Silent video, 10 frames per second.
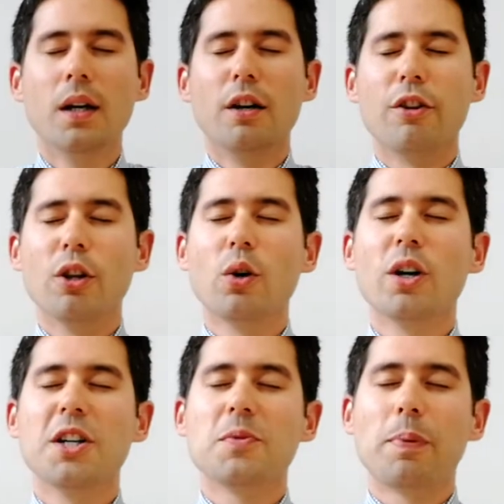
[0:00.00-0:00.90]
The
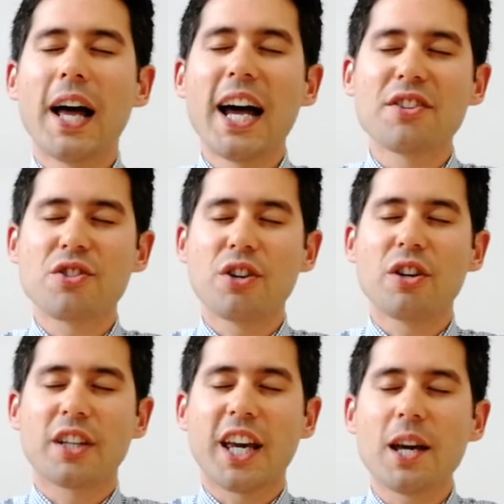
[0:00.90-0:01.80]
Lord bless you
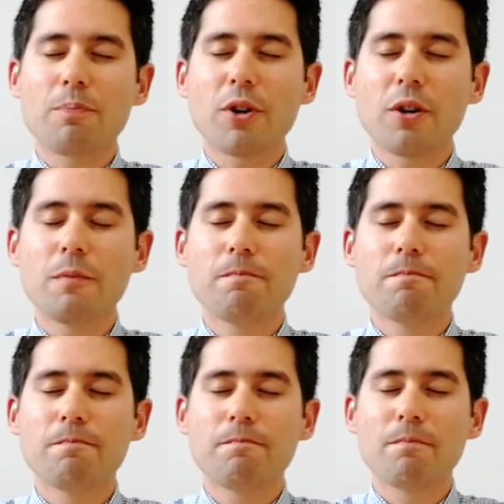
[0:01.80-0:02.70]
and keep you.
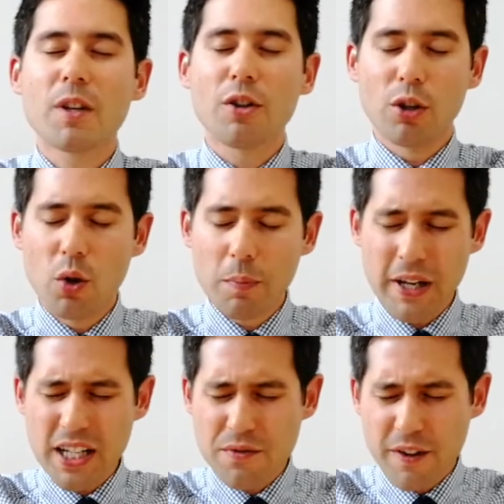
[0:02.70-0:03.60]
The Lord
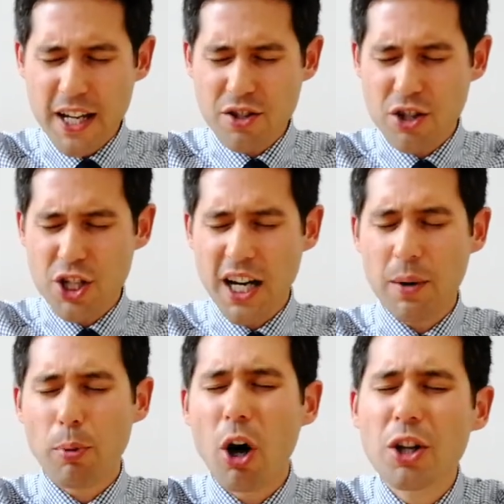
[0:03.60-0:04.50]
make his face to shine
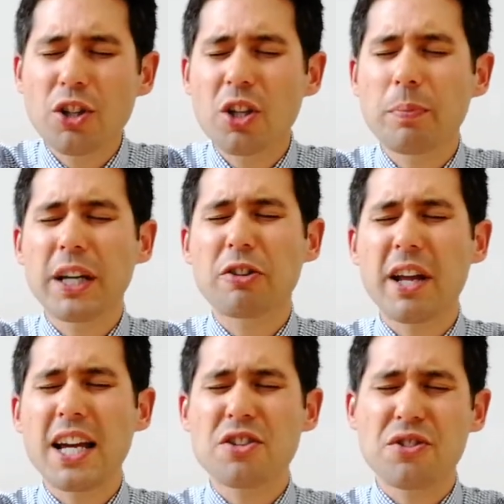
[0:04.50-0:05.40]
upon you and be
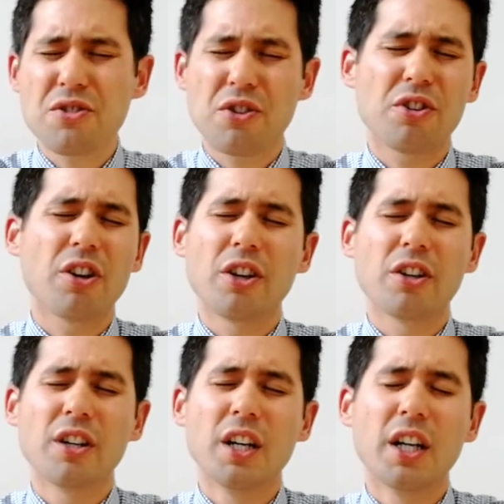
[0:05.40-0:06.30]
gracious to you.
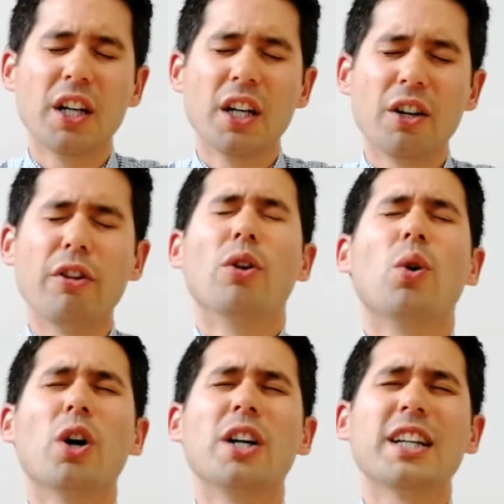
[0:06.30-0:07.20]
The
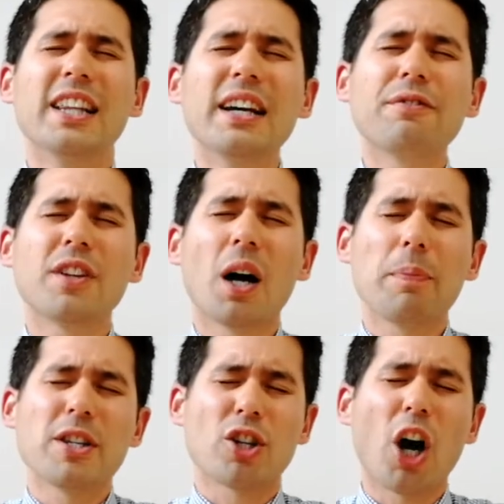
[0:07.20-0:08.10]
Lord lift up
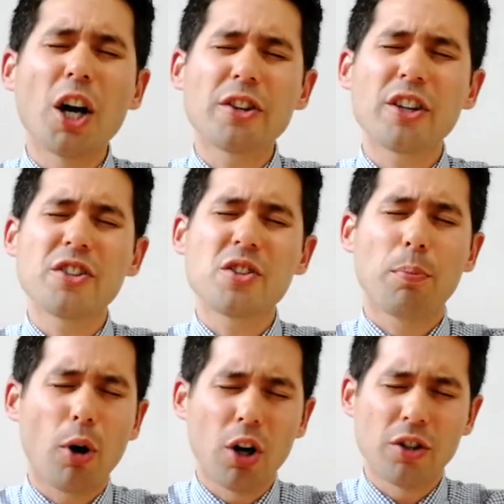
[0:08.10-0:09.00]
his countenance
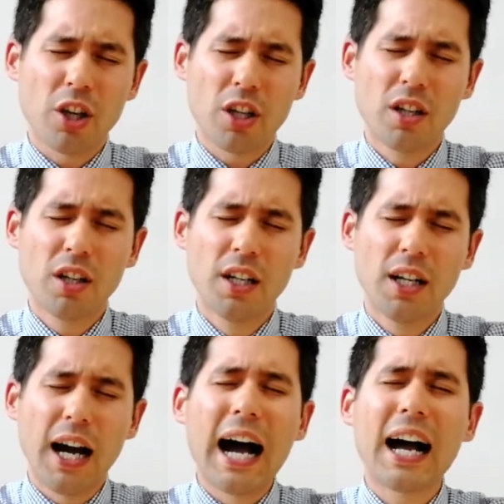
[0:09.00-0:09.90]
upon you
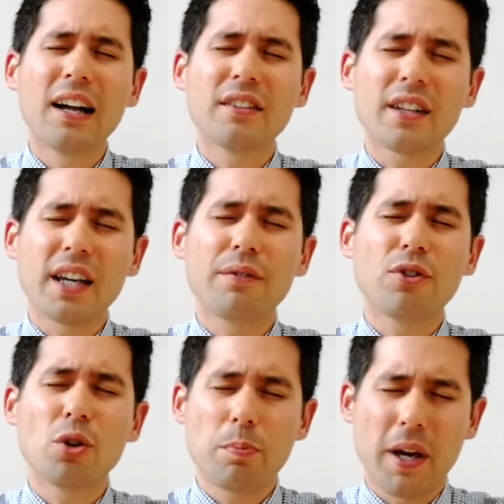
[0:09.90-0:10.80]
and give
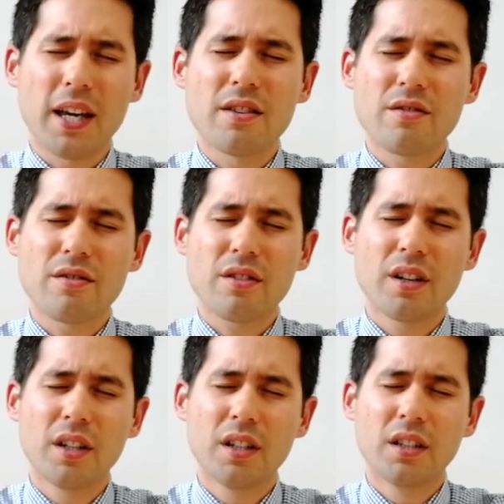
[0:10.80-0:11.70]
you peace.
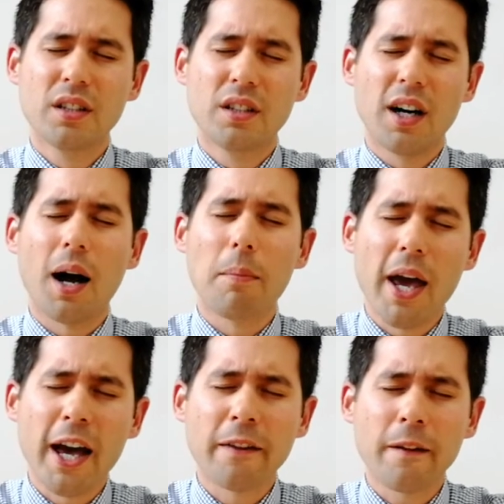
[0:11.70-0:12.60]
Amen.